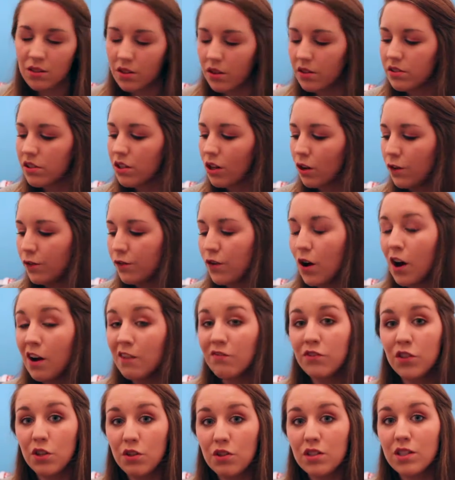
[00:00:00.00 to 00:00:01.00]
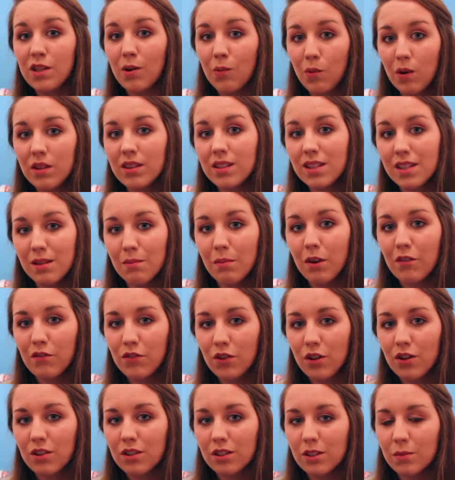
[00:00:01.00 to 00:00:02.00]
So, so far I've used it once in my
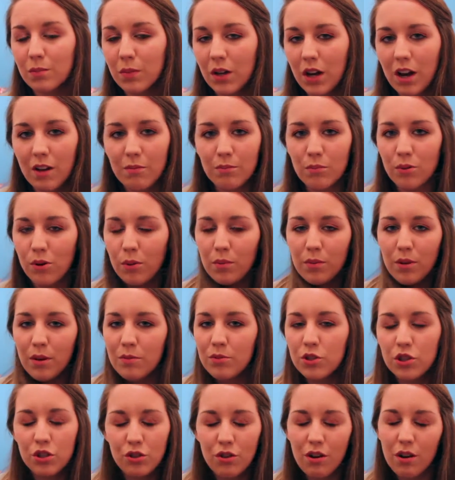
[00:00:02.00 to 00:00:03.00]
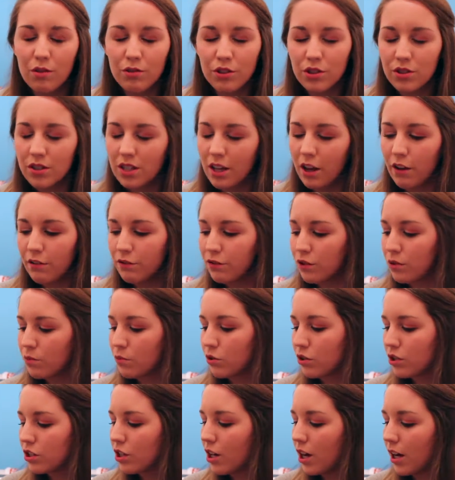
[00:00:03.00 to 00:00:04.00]
vlogs but I am sure I'll use it a few
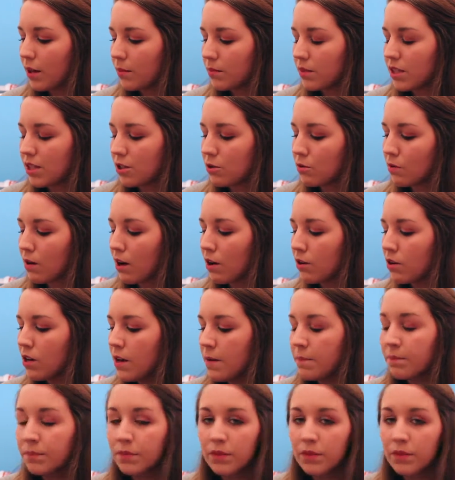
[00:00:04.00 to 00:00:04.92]
more times as well.